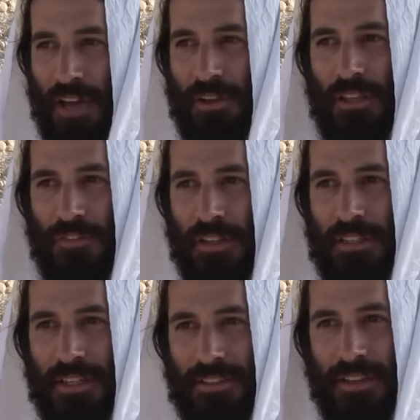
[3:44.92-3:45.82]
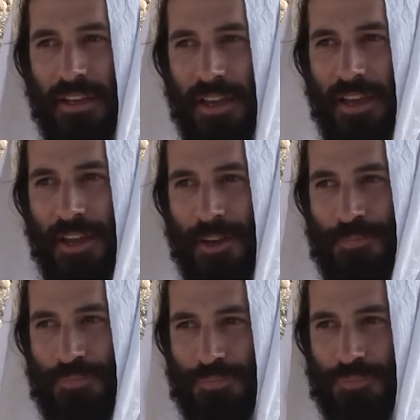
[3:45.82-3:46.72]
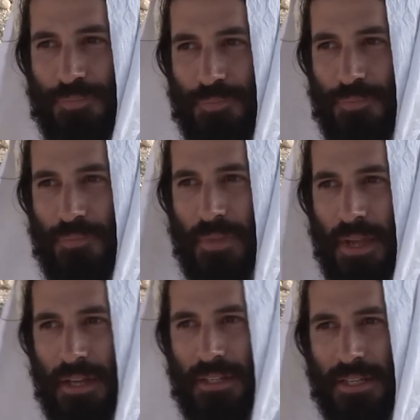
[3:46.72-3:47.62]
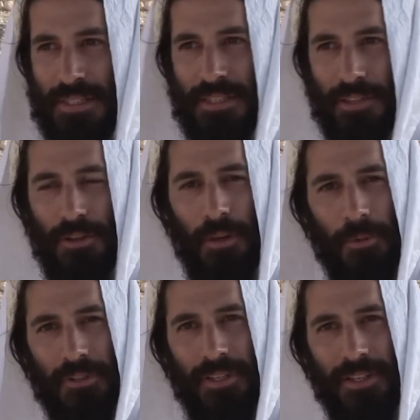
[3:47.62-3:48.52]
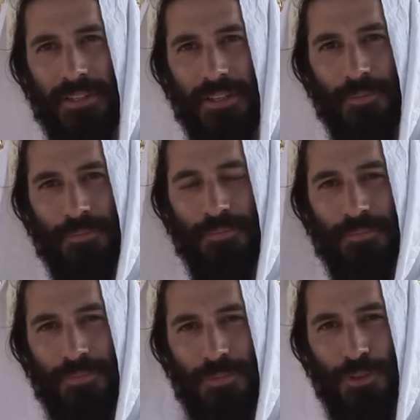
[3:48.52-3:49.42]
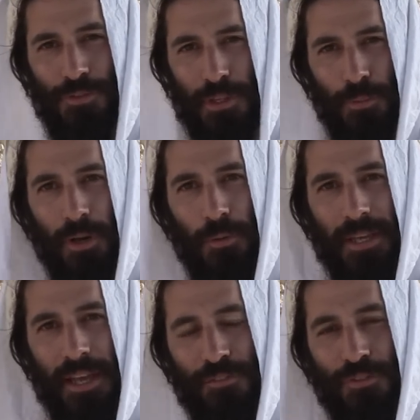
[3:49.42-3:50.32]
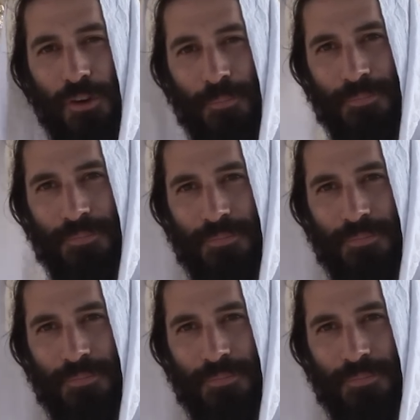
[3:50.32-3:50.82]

I really feel that, uh, that it's a good opportunity to feel where we came from.